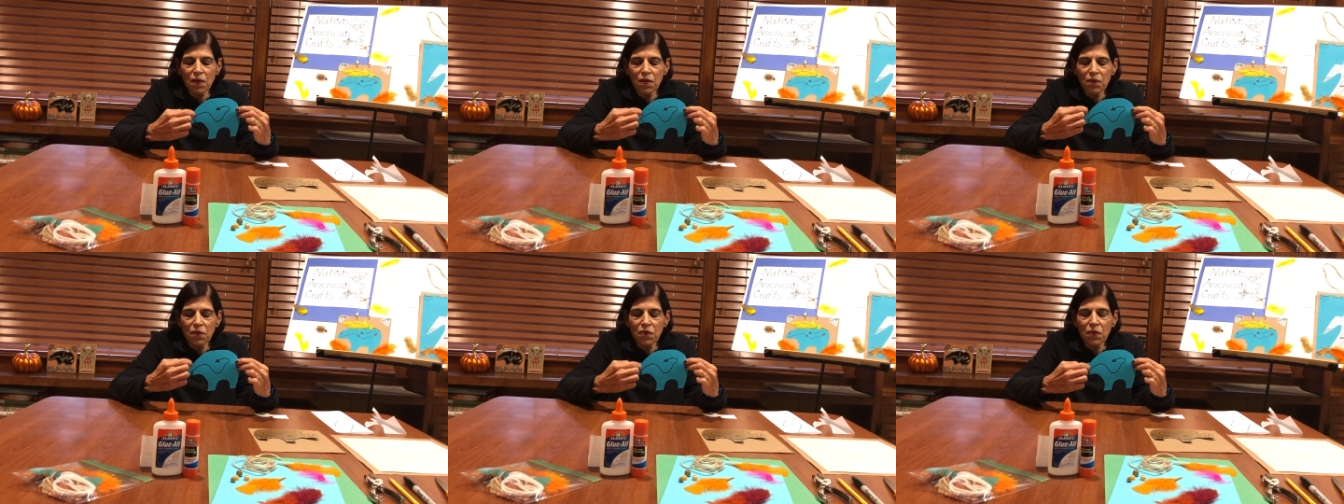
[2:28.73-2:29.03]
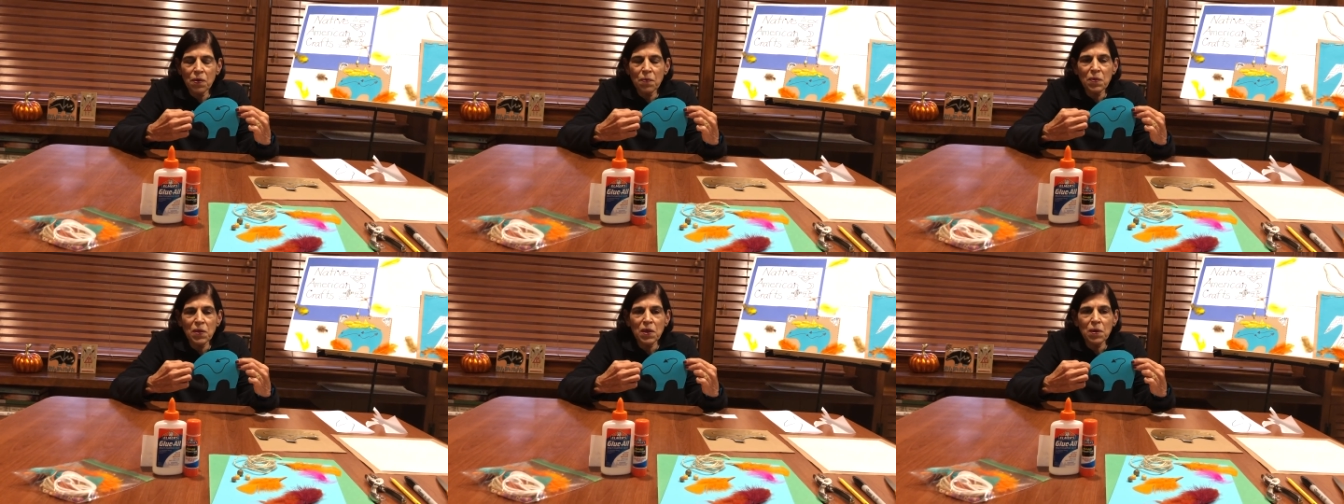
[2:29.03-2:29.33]

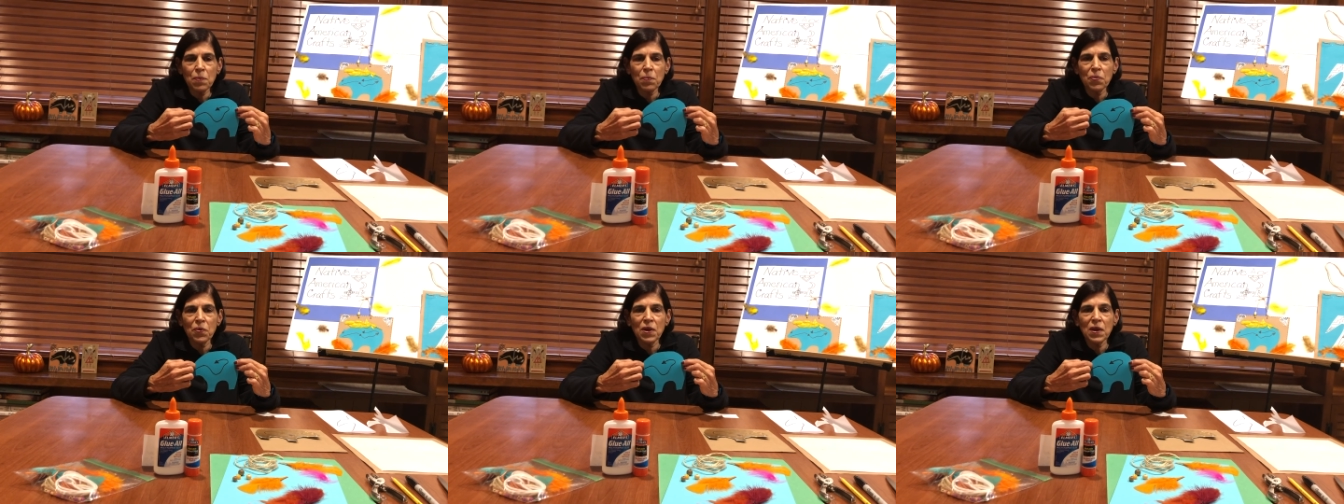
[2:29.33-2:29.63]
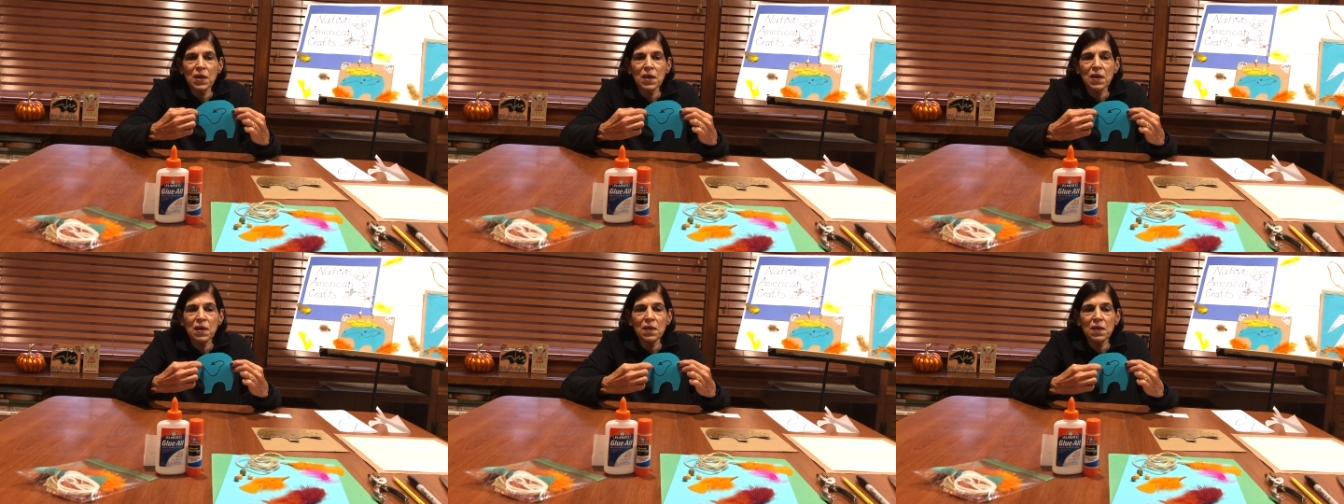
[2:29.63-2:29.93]
from their
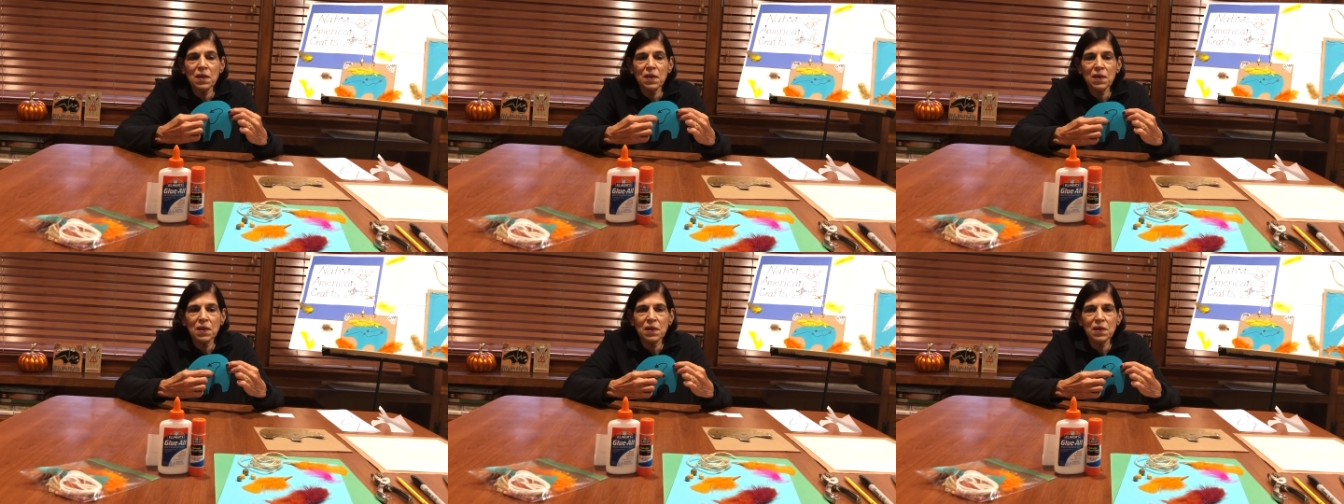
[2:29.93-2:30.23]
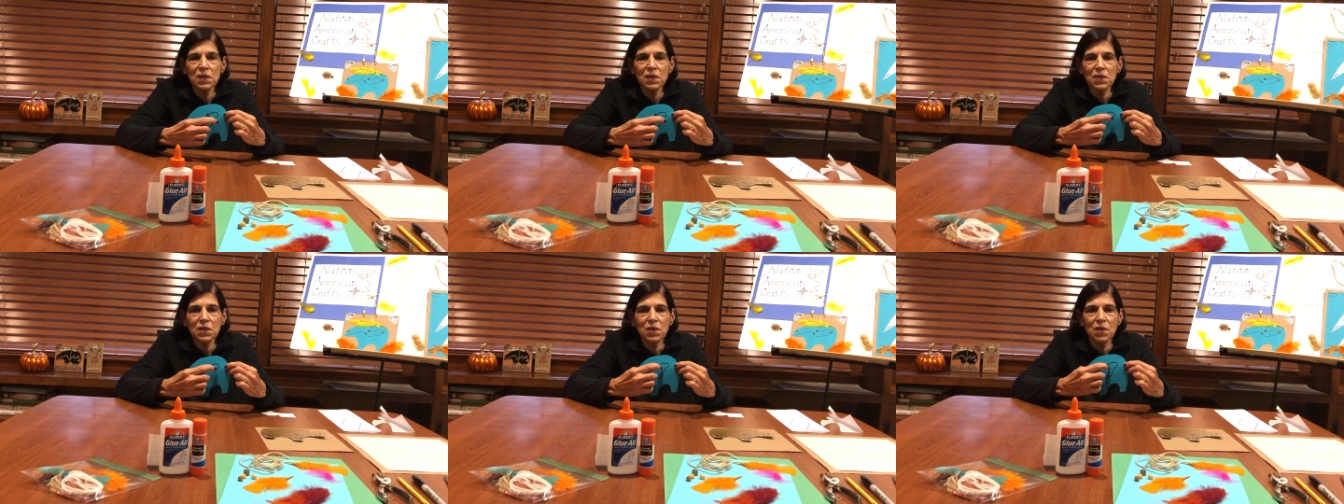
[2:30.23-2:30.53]
brain
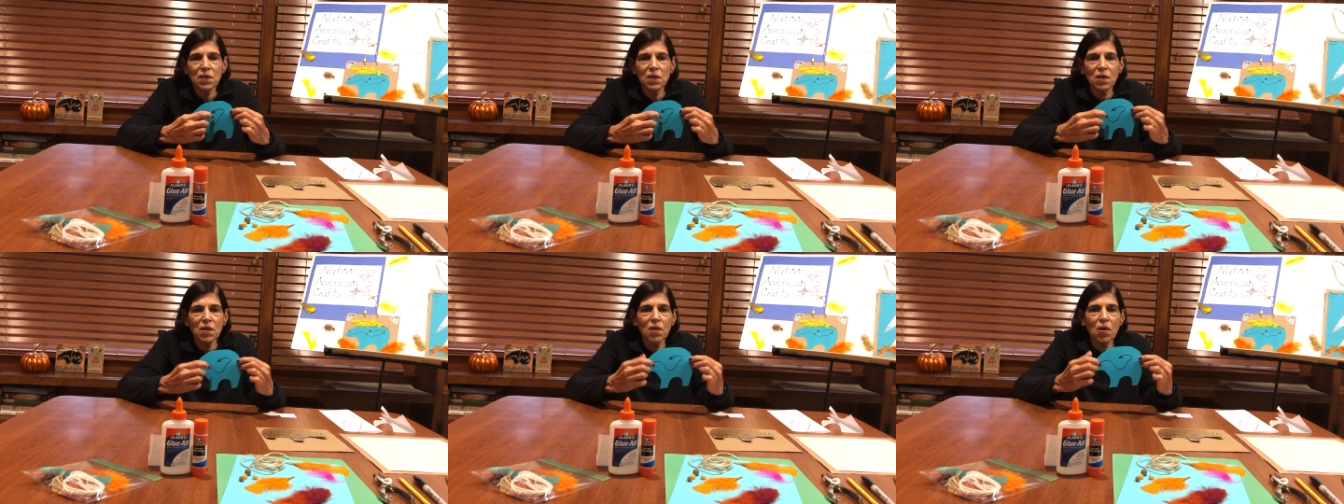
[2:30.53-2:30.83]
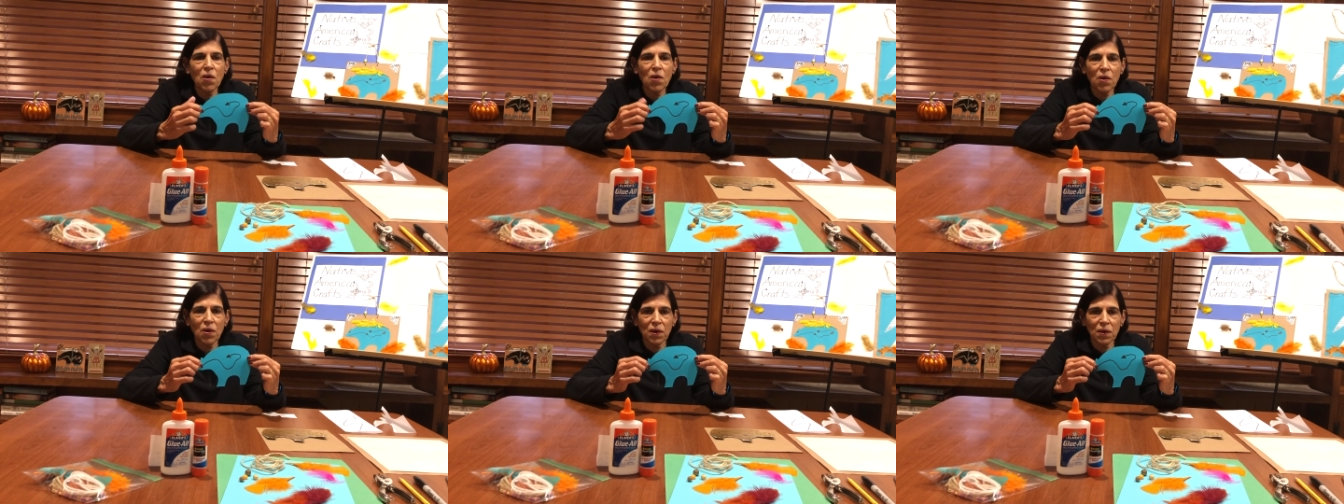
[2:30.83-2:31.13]
to their
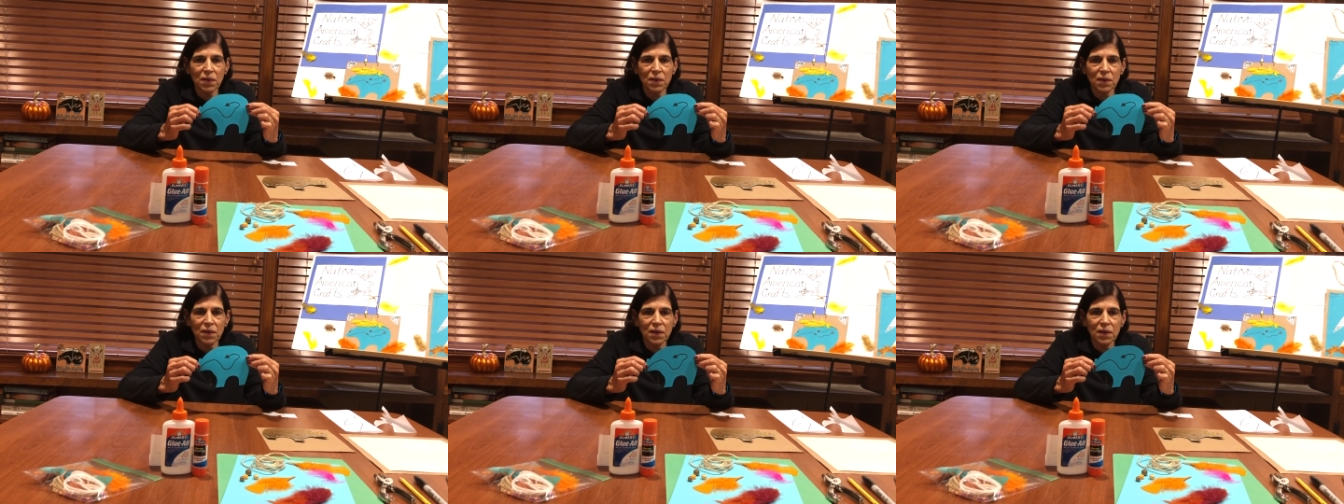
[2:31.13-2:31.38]
heart.